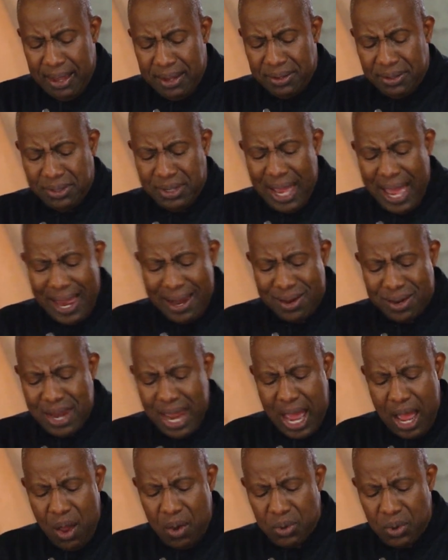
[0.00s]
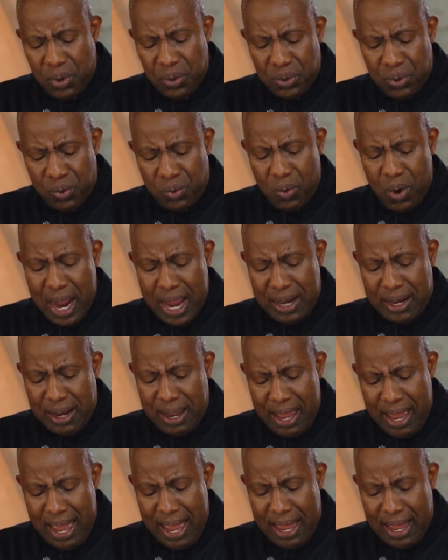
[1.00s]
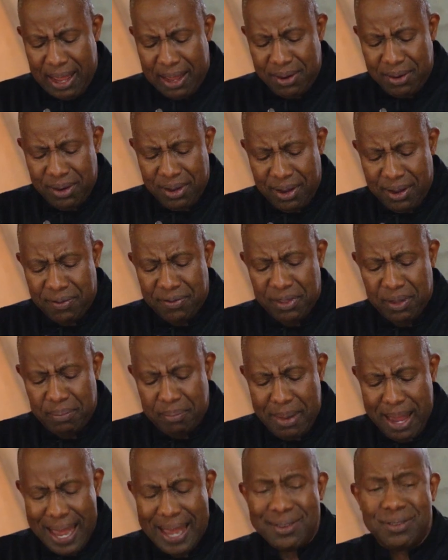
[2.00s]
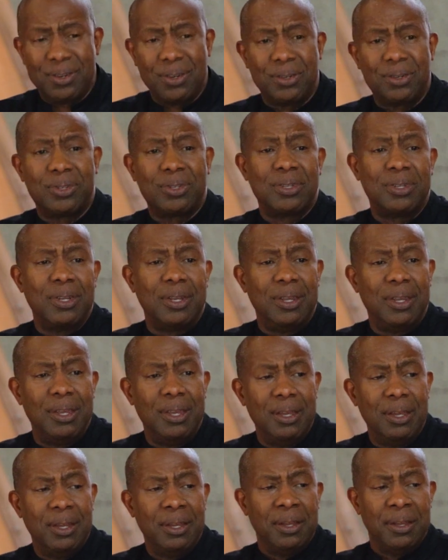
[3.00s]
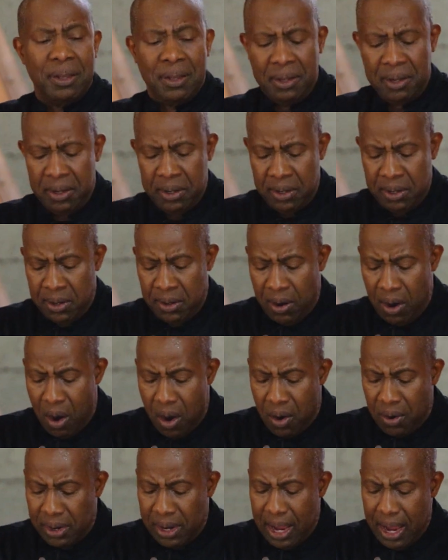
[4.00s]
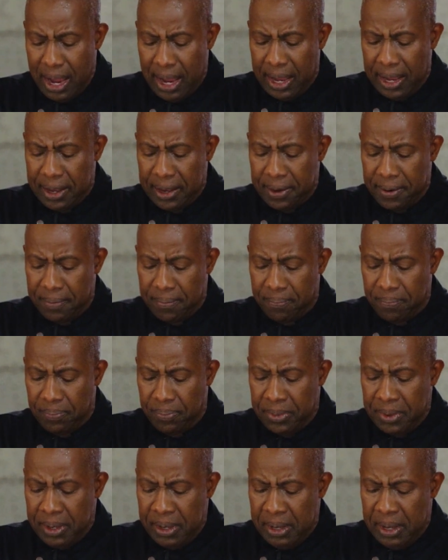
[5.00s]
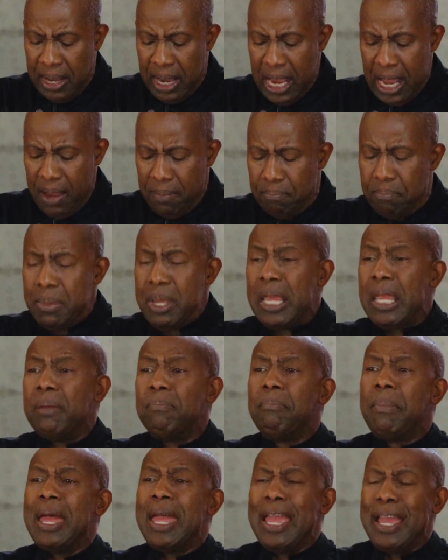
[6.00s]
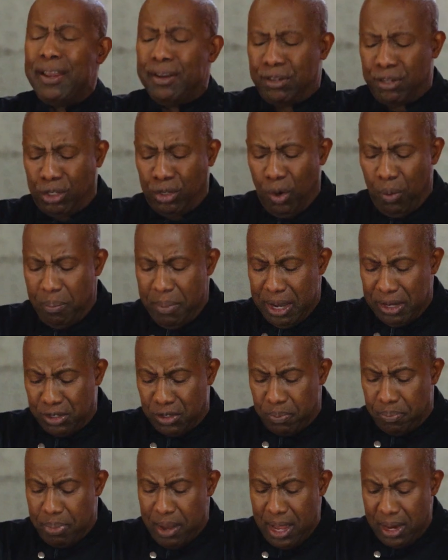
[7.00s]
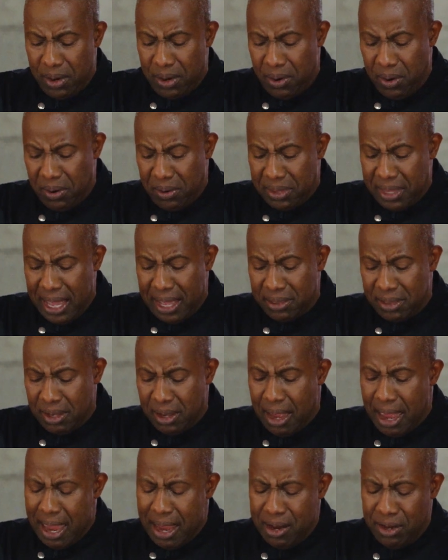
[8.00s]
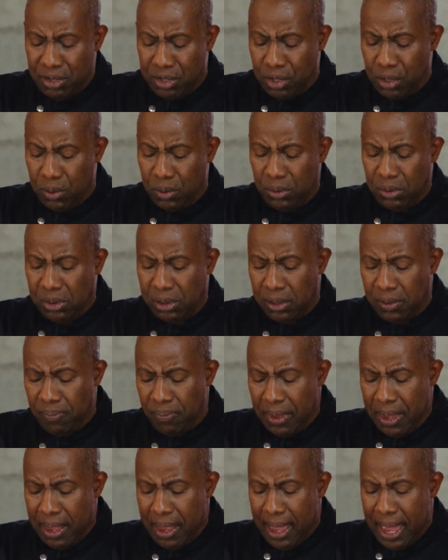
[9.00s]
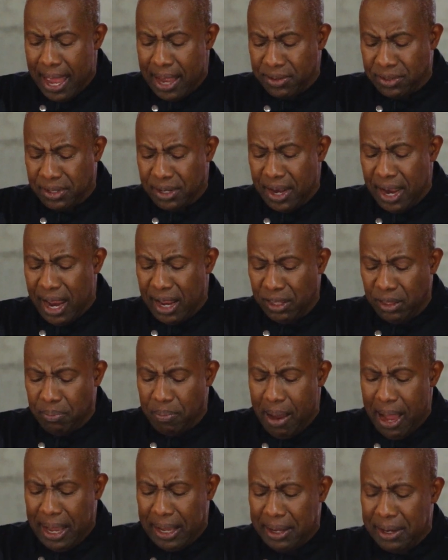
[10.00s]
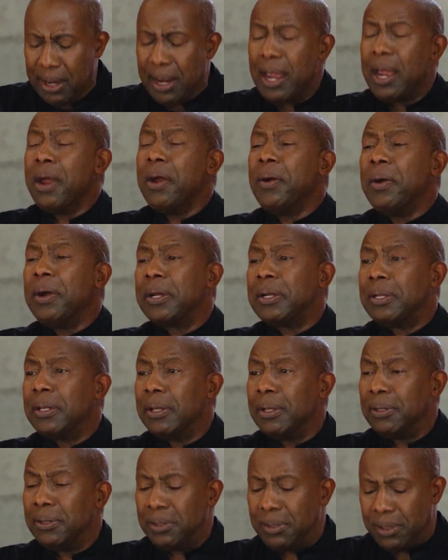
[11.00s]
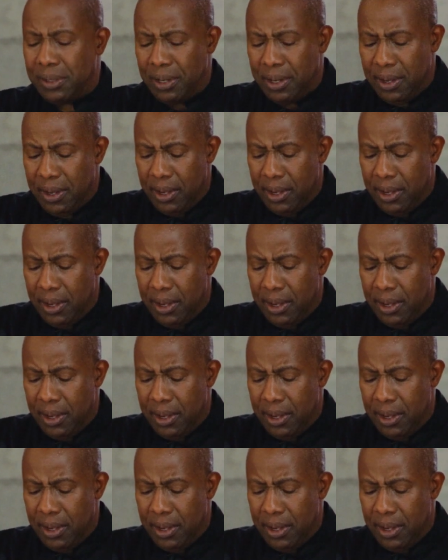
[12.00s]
sat down on the right hand of the Majesty on high, being made so much better than the angels, as He hath by inheritance